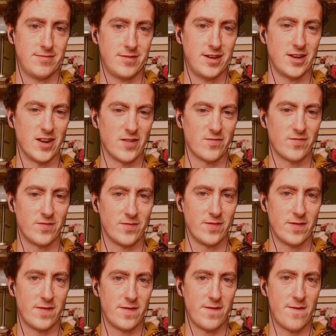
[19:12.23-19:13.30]
and a
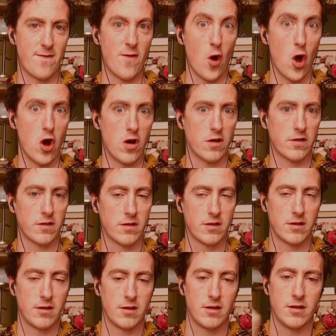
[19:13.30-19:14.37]
fraud.
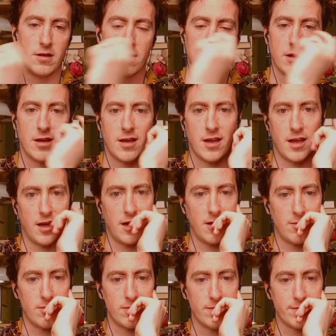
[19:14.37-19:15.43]

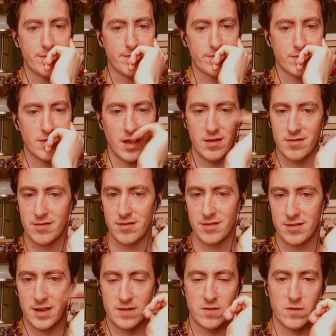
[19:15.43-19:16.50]

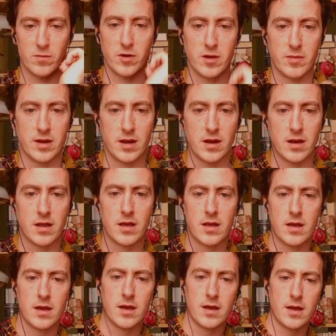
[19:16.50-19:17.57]
That's just my opinion.
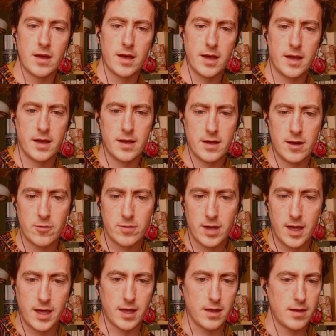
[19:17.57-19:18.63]

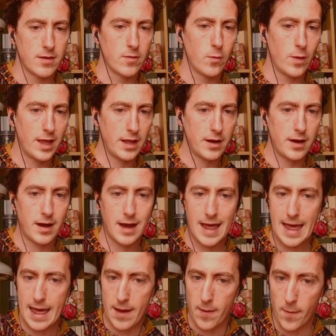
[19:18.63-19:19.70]
Okay, well
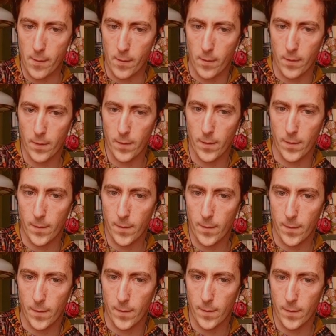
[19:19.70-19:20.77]
now
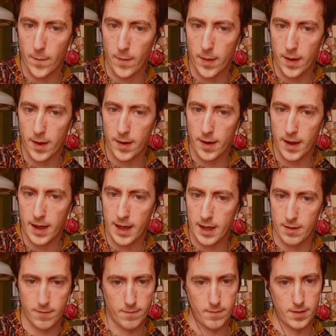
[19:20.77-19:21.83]
I
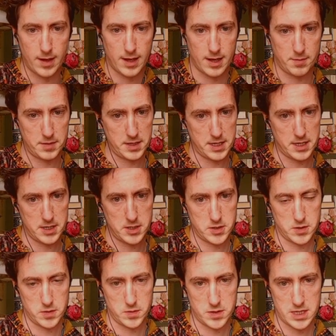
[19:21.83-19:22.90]
am happy
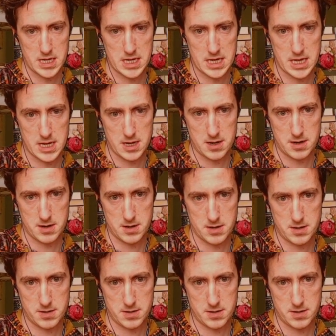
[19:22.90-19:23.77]
to take here.